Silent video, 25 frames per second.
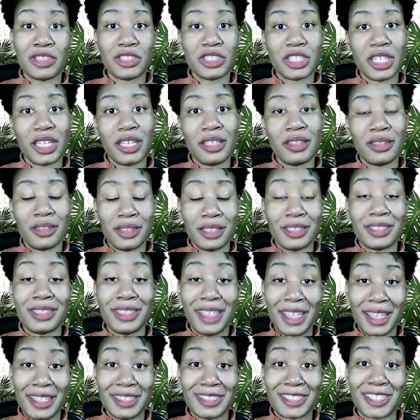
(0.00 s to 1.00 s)
the
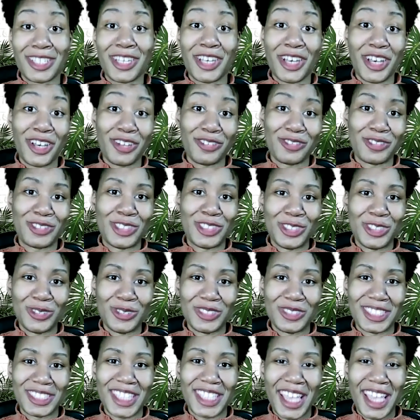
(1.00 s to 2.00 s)
date of
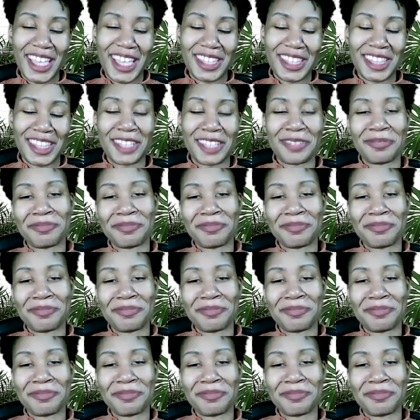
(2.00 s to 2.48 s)
June 10th.